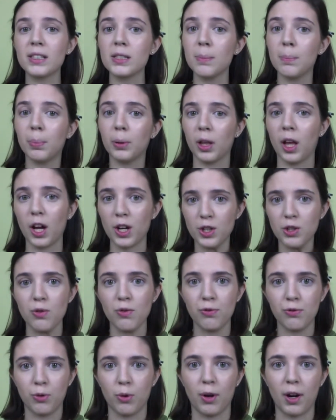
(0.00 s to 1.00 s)
to blush
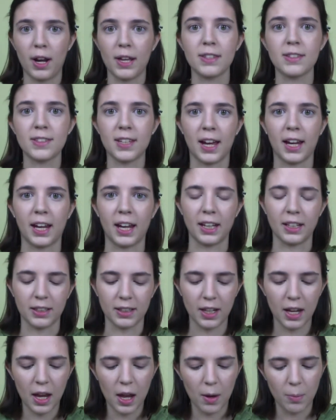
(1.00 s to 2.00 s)
for a second
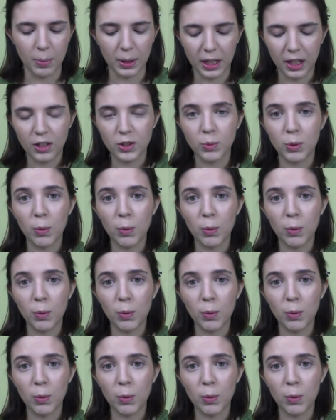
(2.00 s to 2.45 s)
because